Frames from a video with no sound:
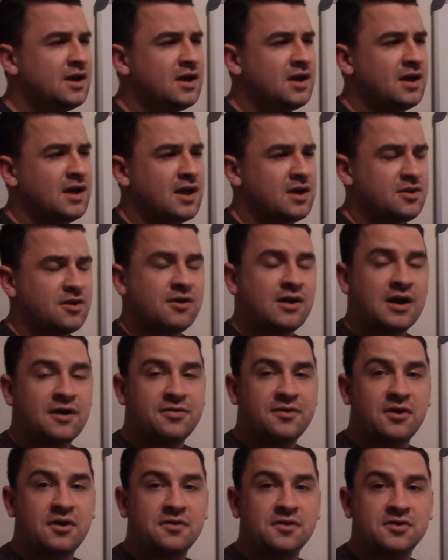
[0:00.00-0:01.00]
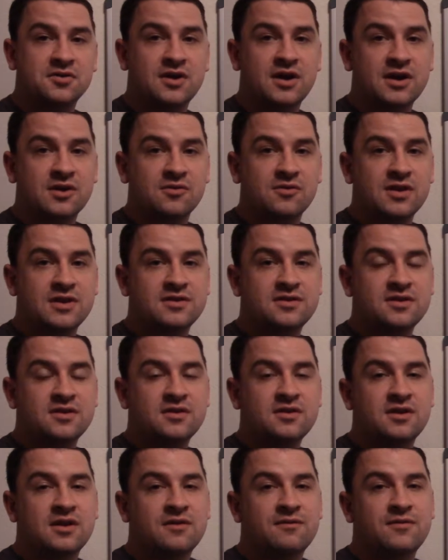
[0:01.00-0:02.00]
and you're out there on the track
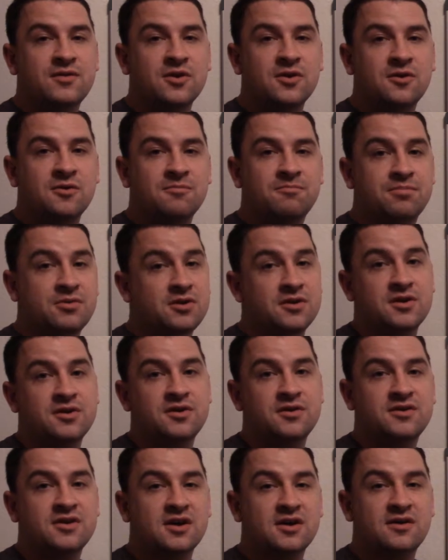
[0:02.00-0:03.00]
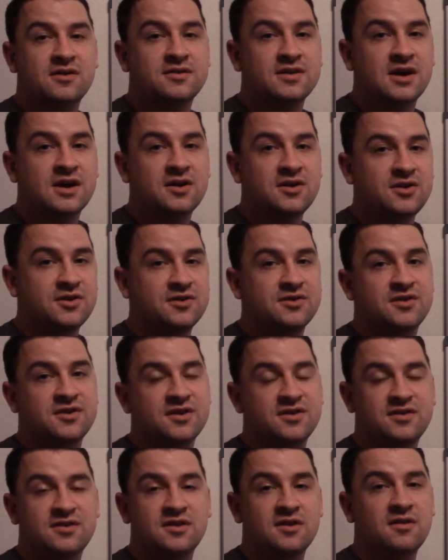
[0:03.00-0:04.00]
racing, if you're burning your tires out, you're
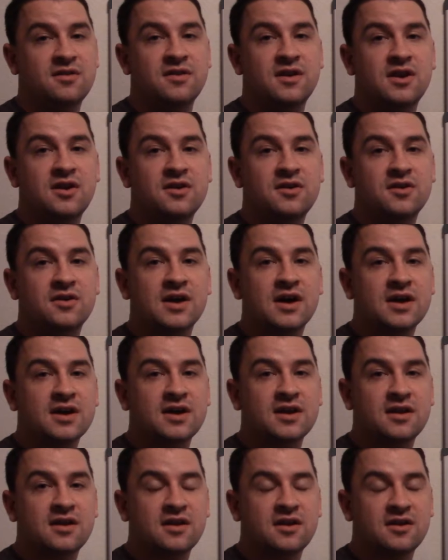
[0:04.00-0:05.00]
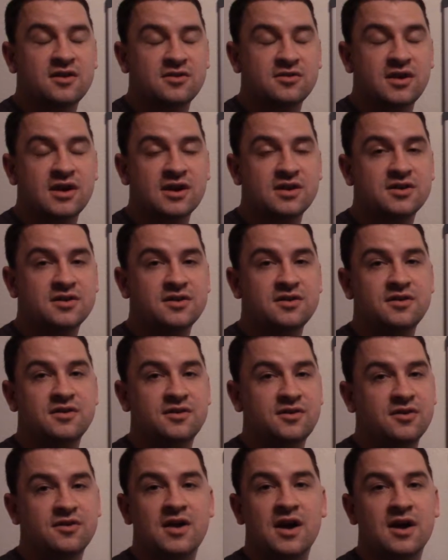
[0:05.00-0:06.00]
just sitting there and you're not getting any traction and
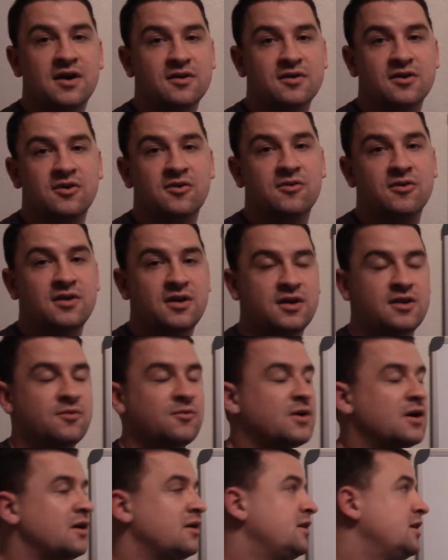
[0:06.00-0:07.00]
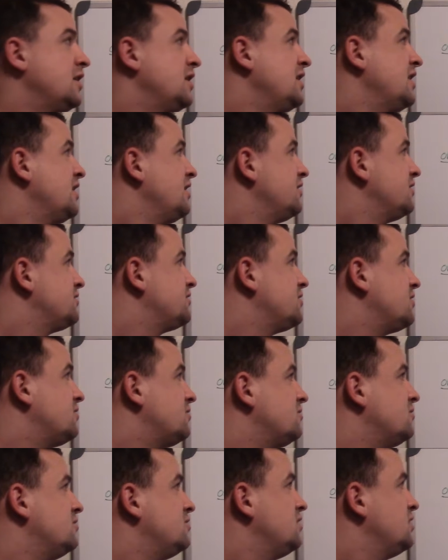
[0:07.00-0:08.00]
you're not going anywhere.
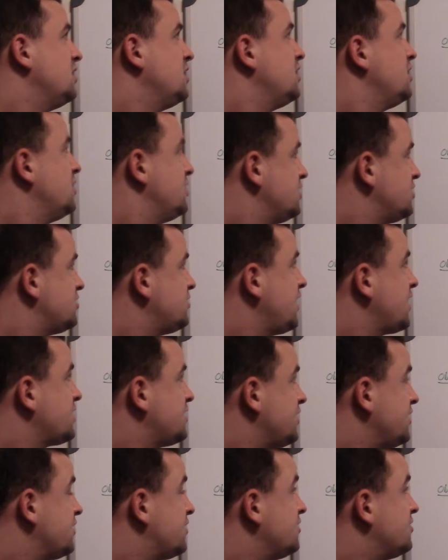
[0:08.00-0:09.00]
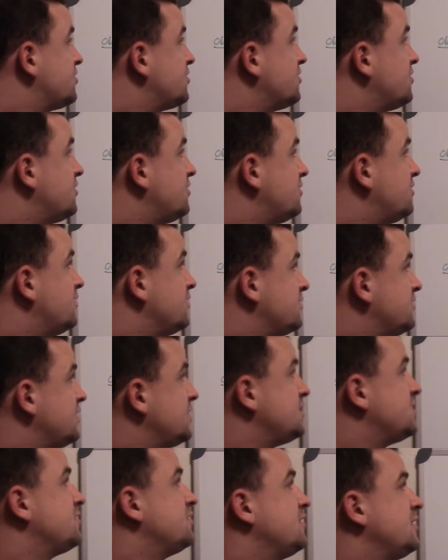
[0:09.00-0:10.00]
So traction control
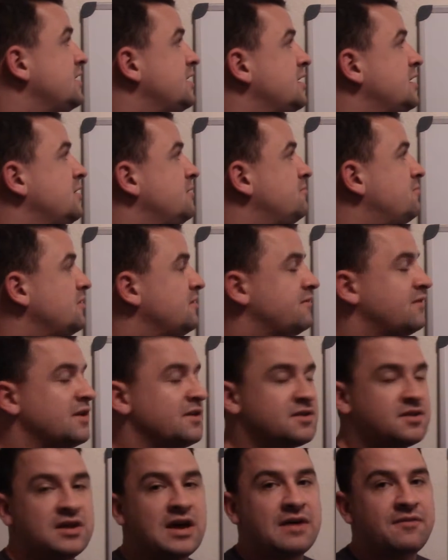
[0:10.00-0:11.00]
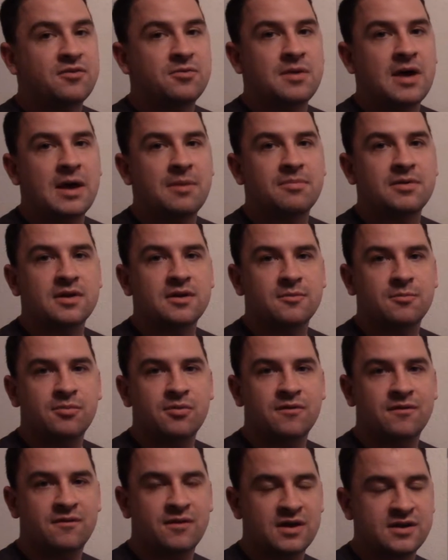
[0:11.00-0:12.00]
essentially prevents that from happening. It
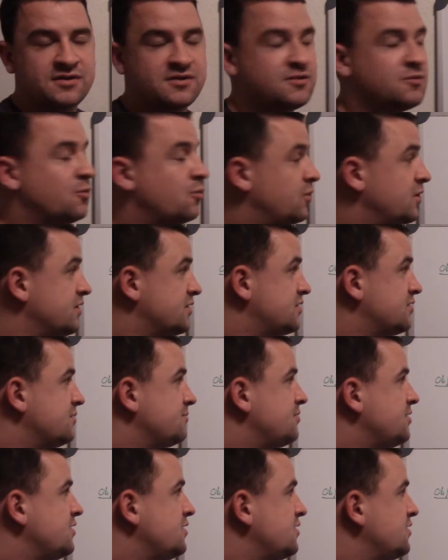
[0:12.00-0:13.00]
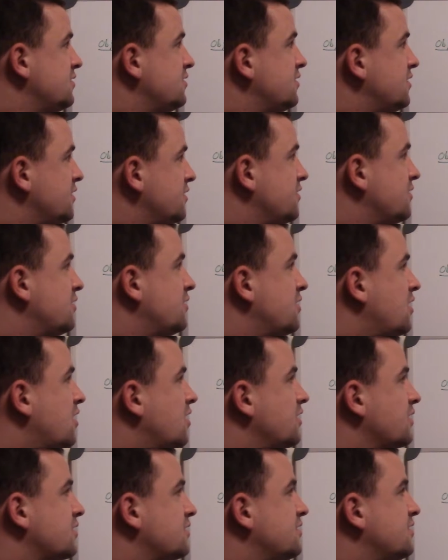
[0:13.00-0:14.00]
prevents wheel slippage under
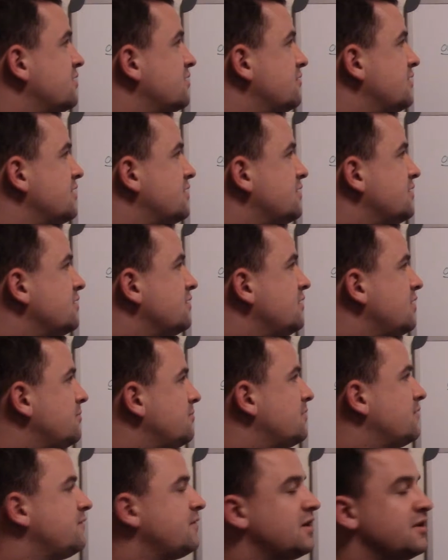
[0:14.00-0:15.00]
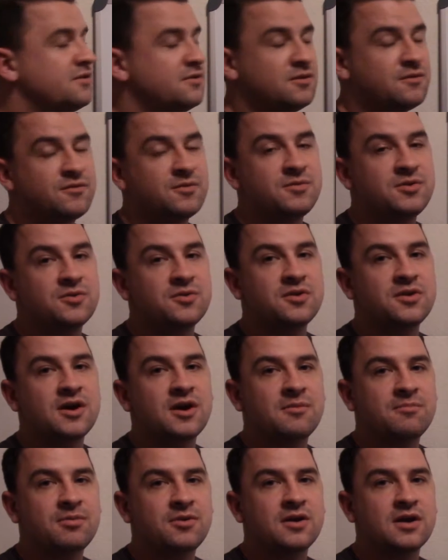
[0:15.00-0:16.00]
hard acceleration. It prevents you from doing
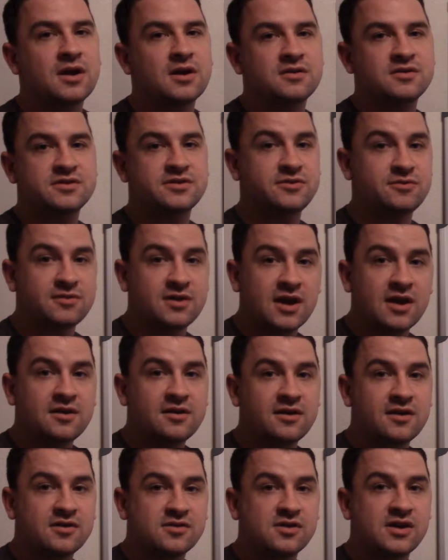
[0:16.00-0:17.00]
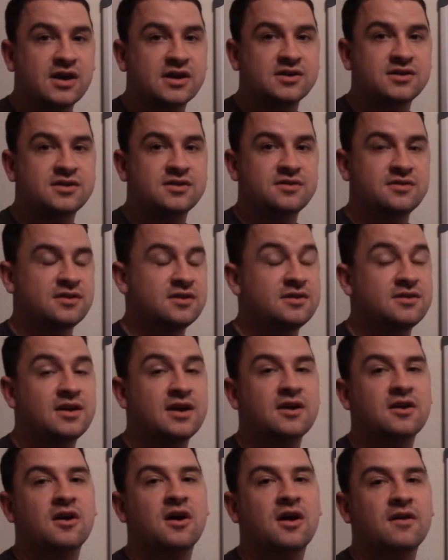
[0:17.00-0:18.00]
that burnout so you can get traction and
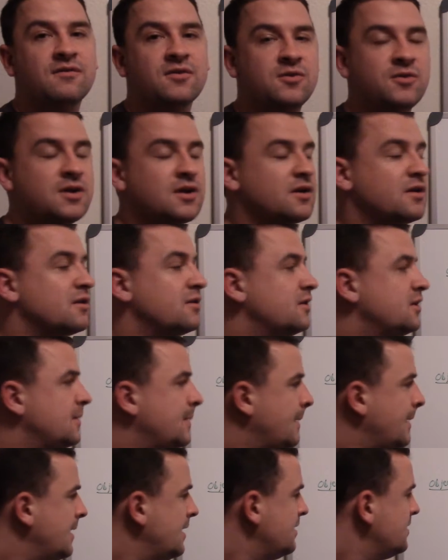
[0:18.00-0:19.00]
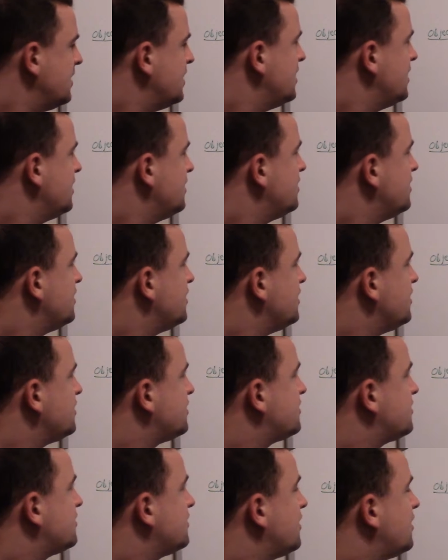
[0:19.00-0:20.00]
take off quicker.
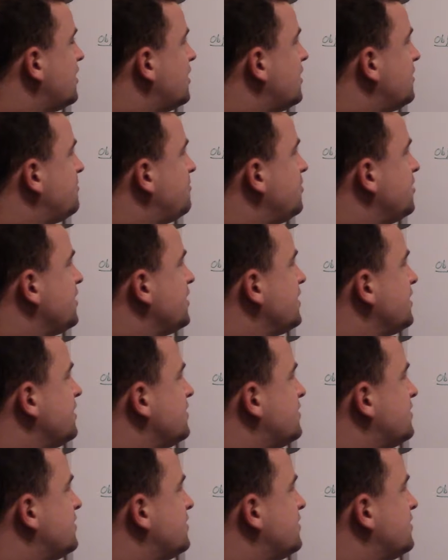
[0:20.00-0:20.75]
It's pretty